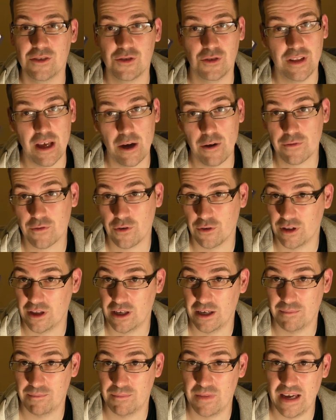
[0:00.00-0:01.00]
So now I've got
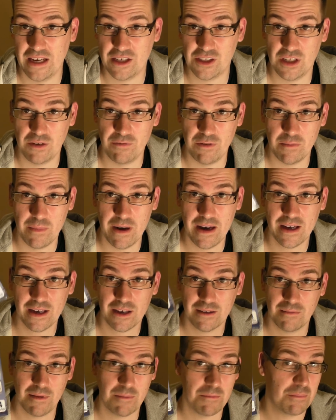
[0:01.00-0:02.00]
the HD
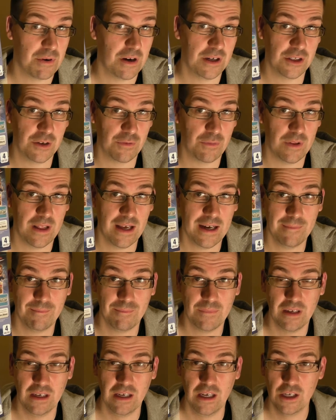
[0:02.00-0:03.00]
remake. I'm pretty chuffed with
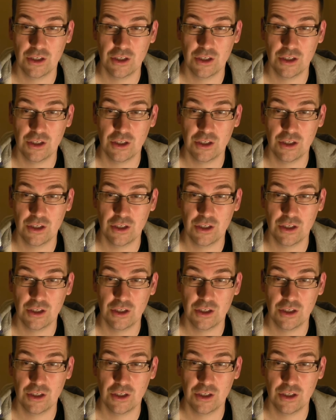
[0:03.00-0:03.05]
that.